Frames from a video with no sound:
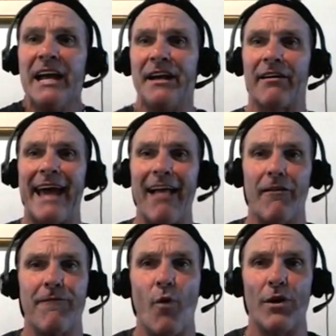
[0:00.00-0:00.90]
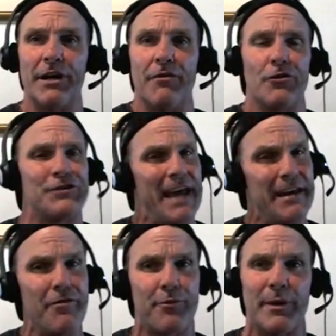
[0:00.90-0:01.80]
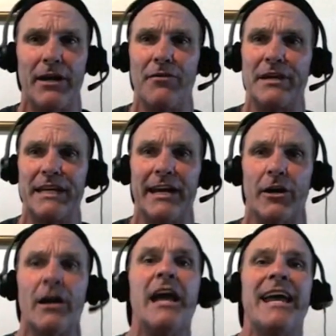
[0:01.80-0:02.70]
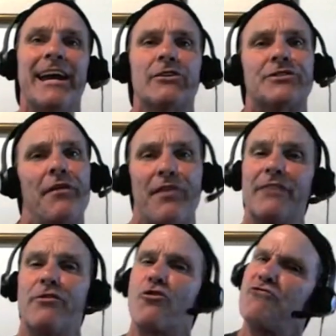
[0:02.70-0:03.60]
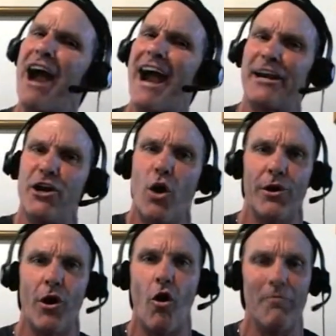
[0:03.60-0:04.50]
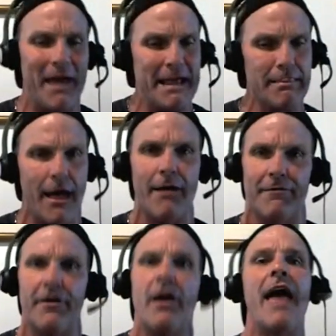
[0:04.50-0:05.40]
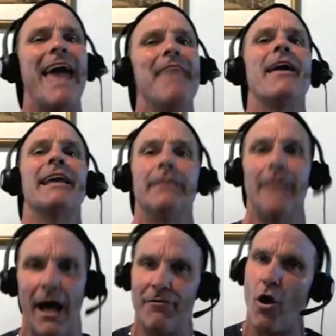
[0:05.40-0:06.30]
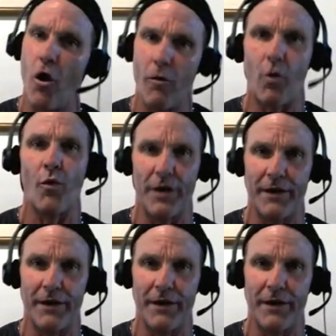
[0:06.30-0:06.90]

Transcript: Now California, they're 10 and three on the year. Here's the thing thing. They're 9 and 0 at home. They love and they love the home court